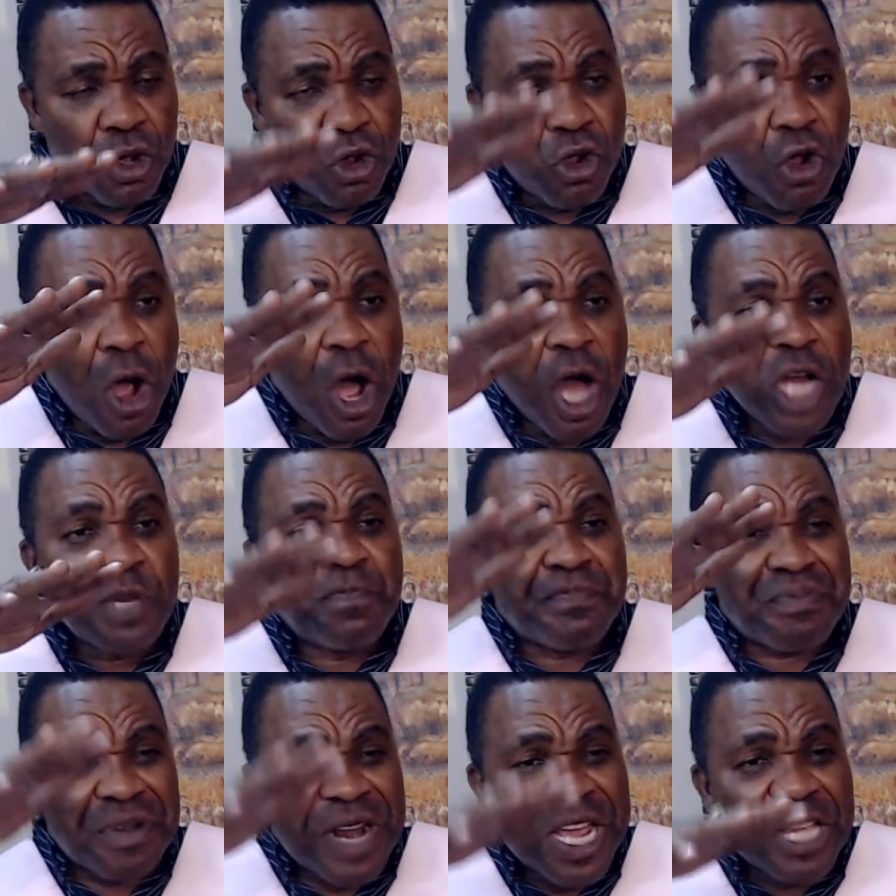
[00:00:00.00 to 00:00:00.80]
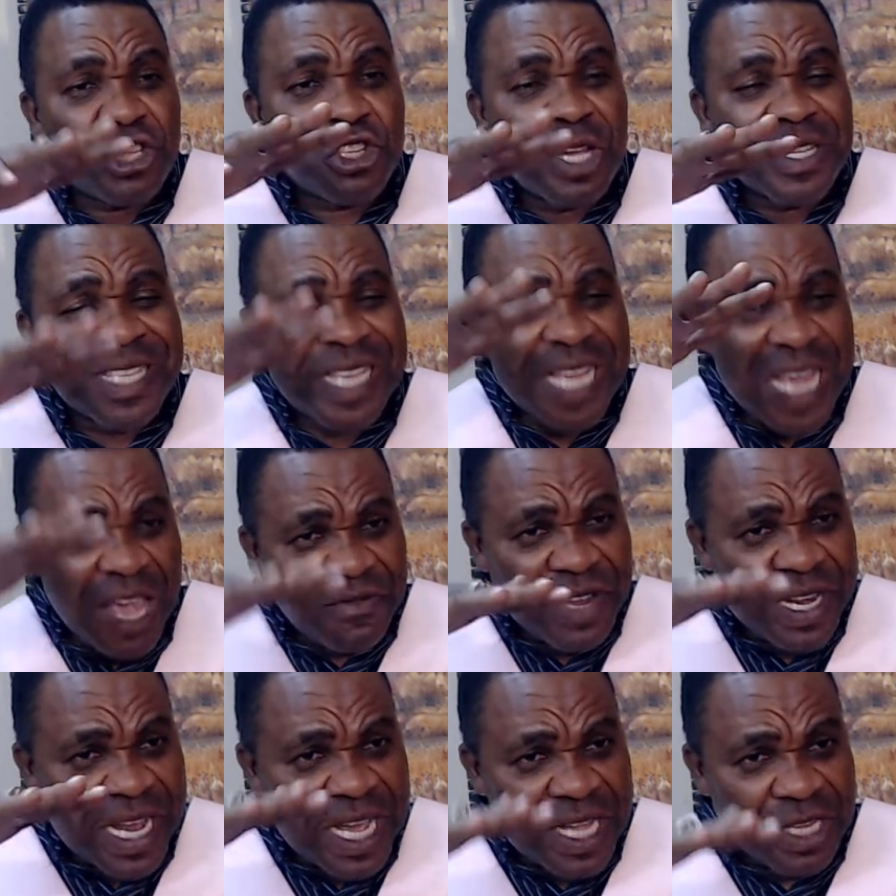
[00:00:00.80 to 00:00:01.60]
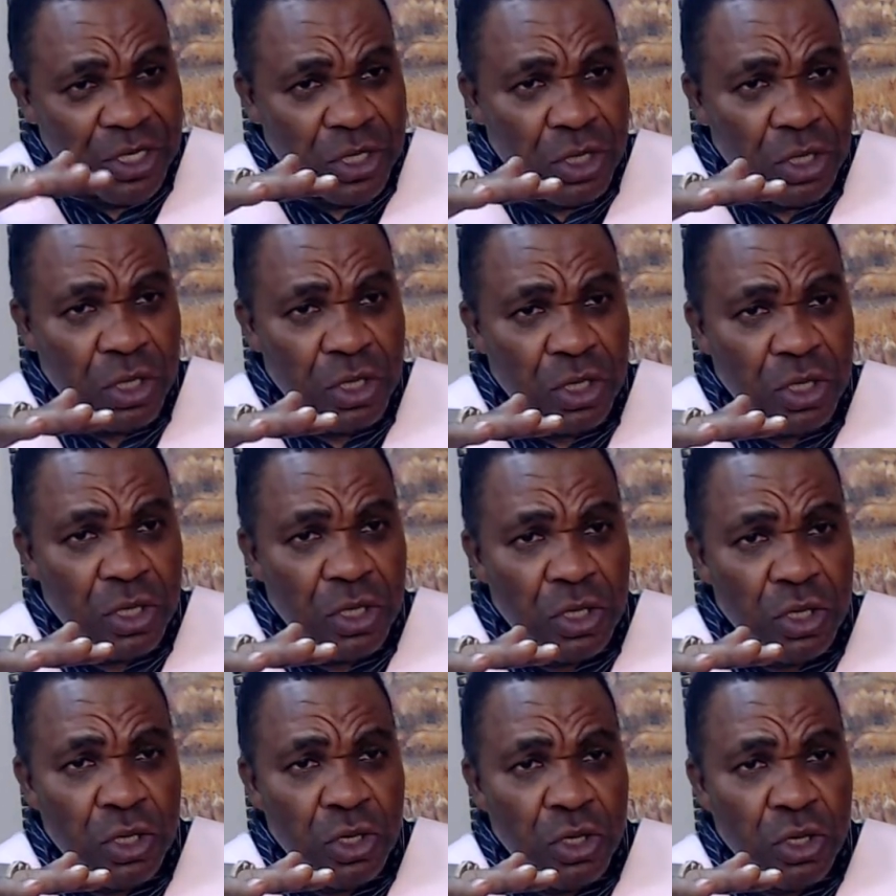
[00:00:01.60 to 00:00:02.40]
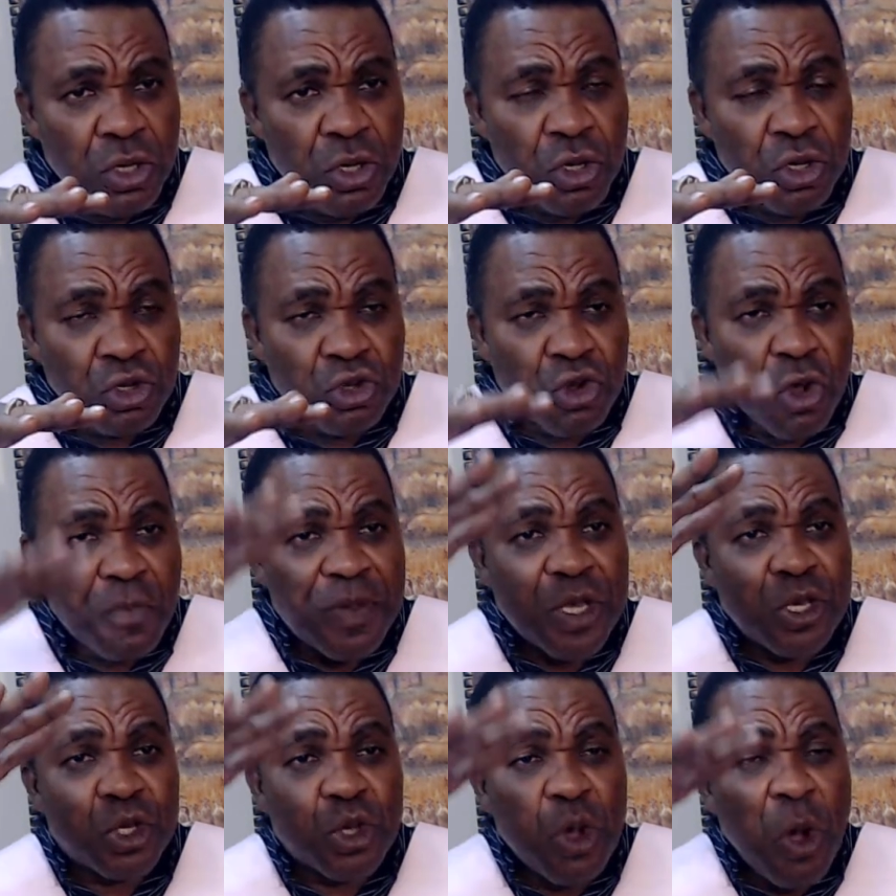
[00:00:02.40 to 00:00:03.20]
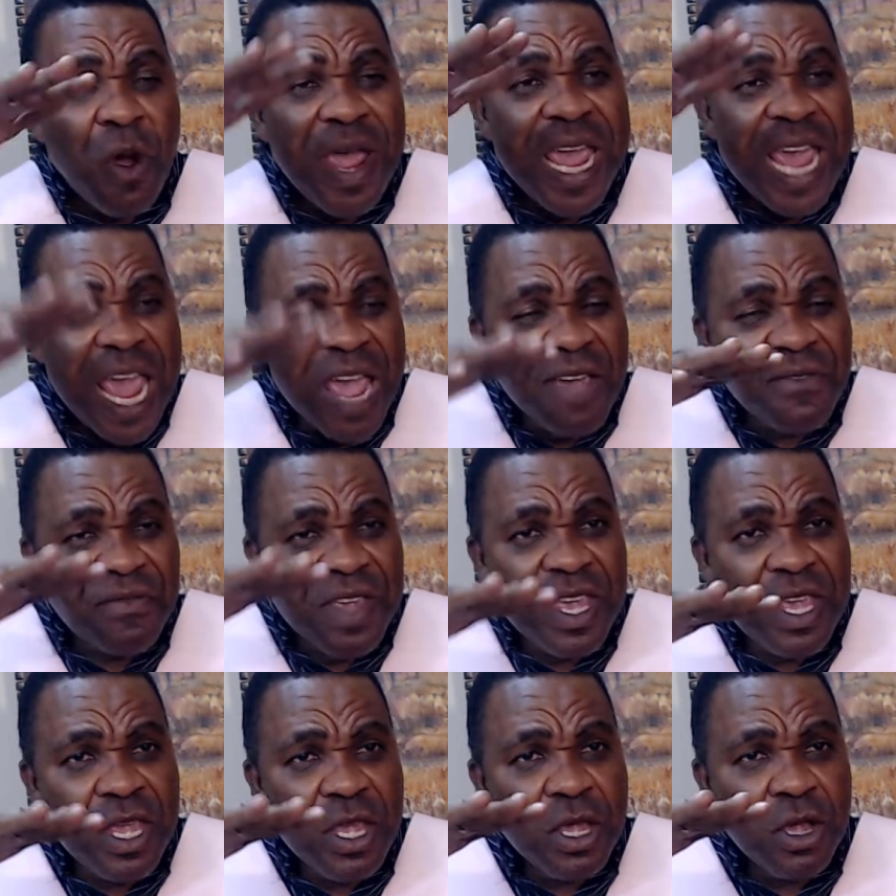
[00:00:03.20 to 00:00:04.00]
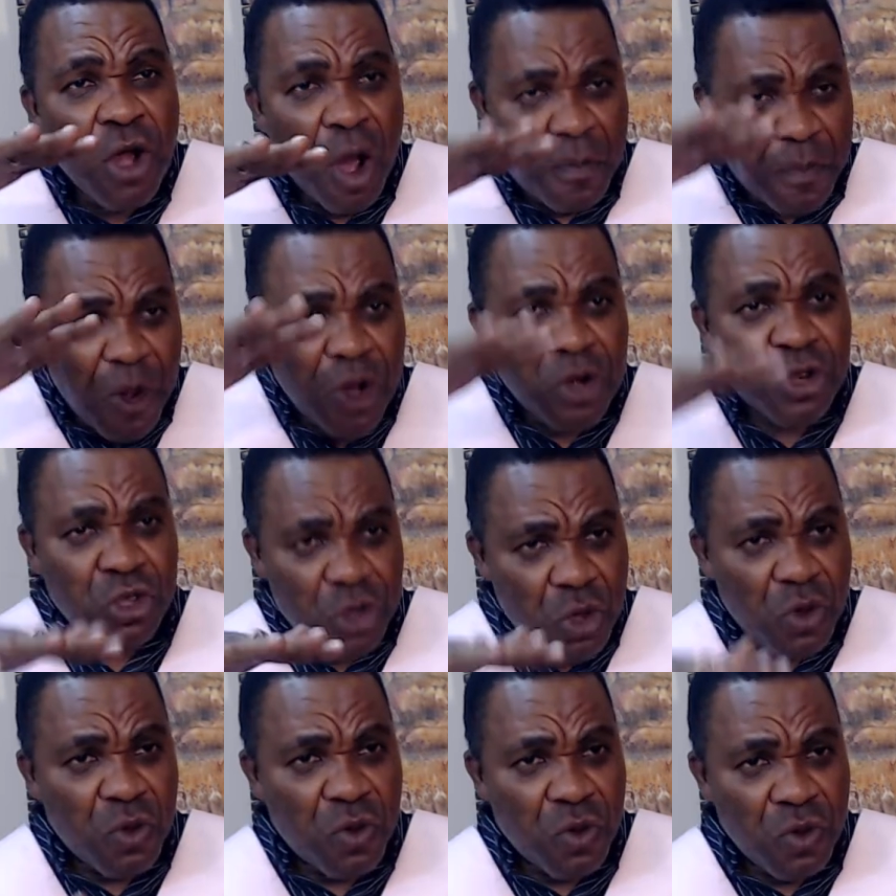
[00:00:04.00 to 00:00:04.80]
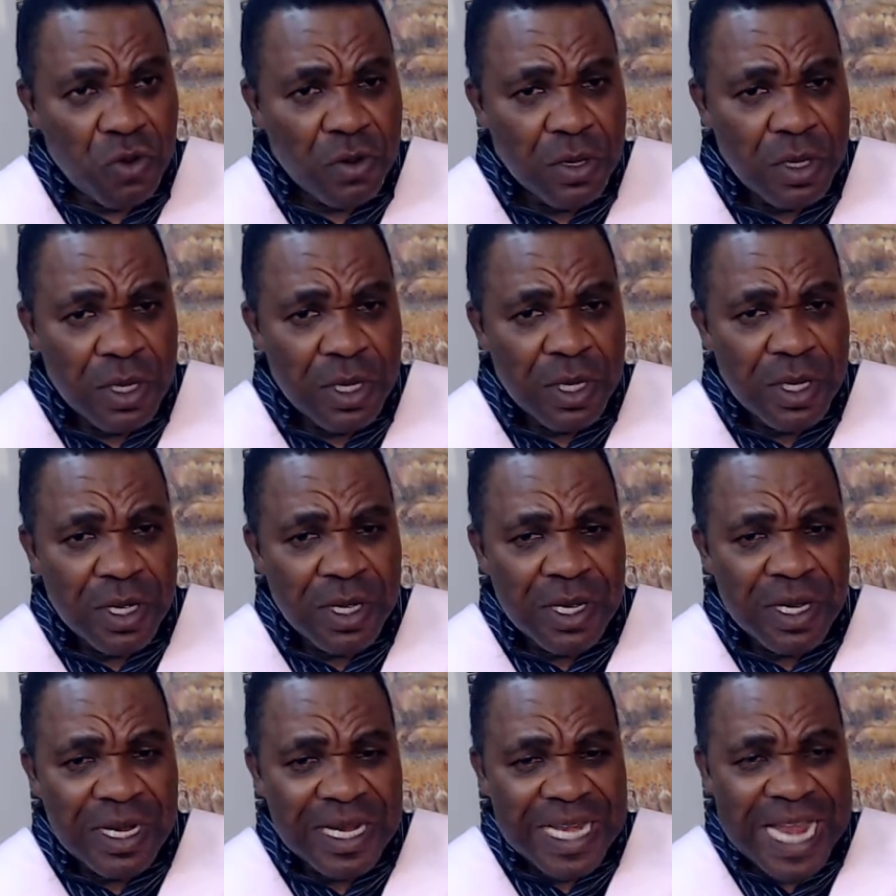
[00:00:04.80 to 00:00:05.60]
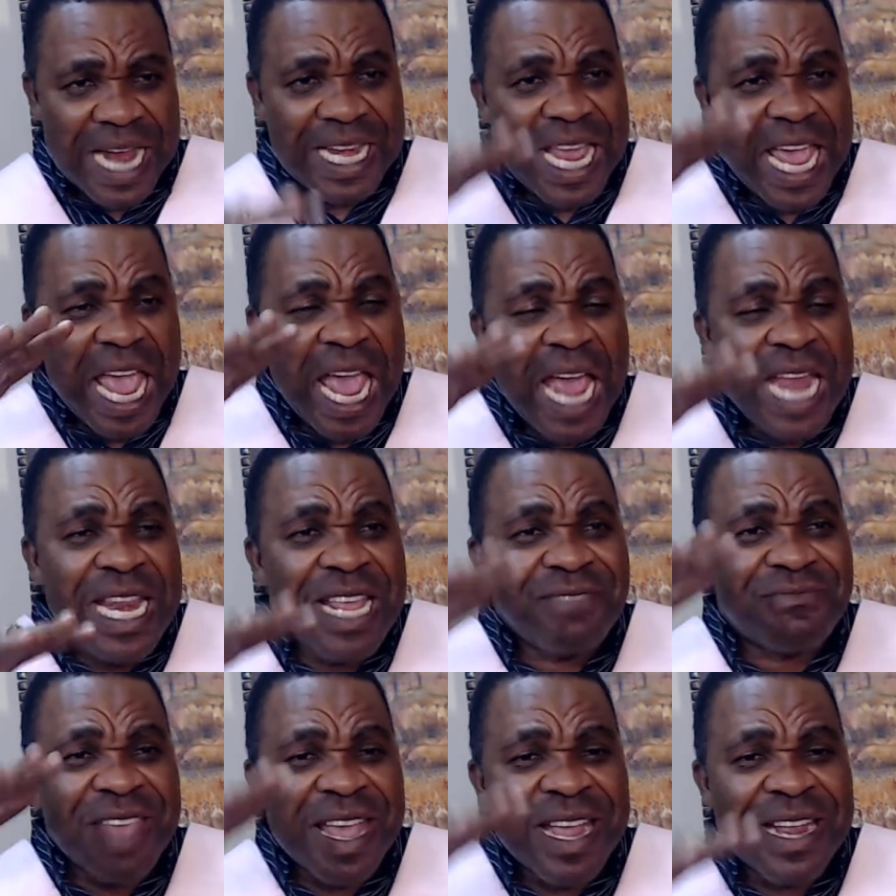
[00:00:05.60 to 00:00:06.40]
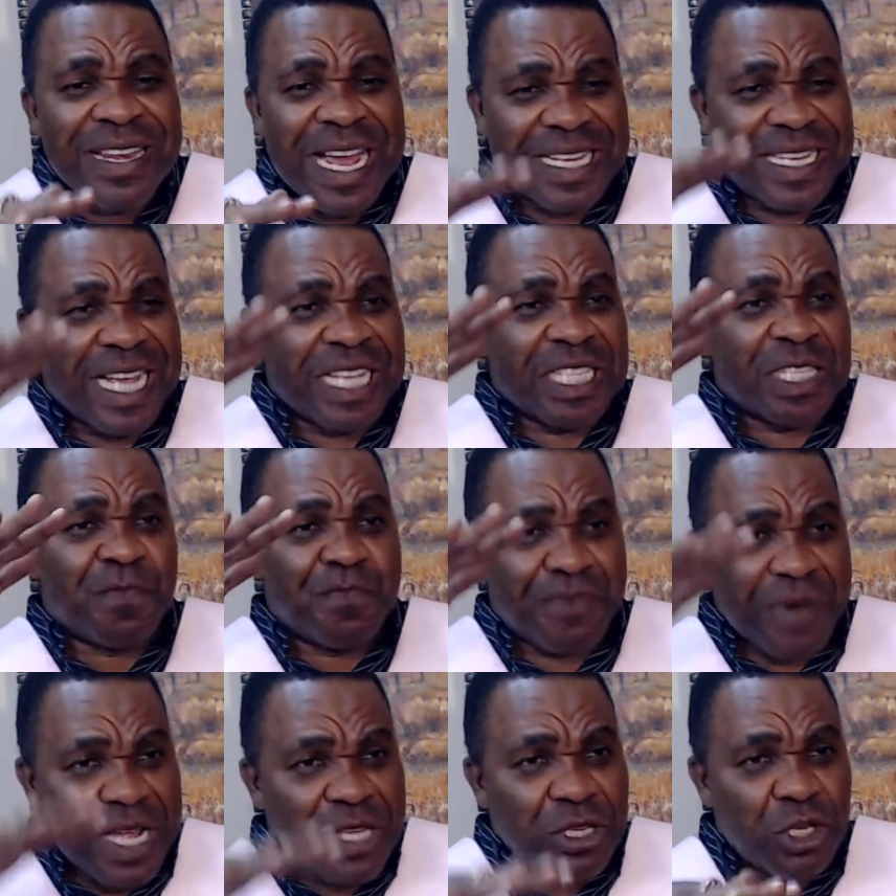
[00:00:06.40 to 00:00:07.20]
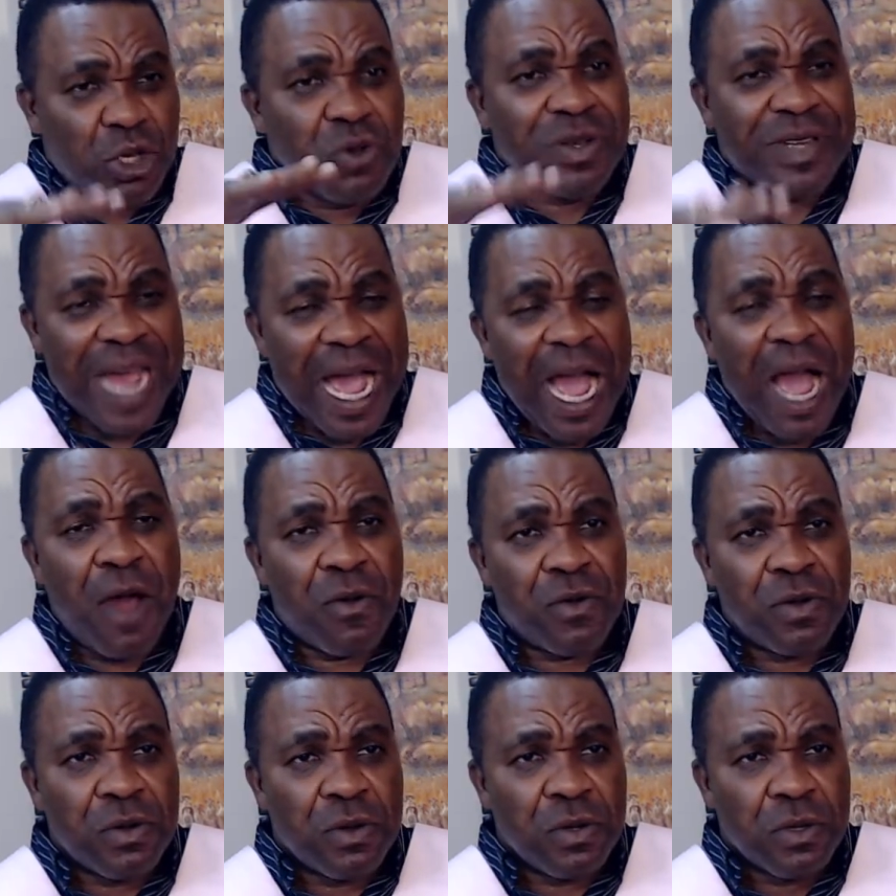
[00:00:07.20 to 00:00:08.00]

God's precious heaviness to be so heavy upon you that anything that has pressed you down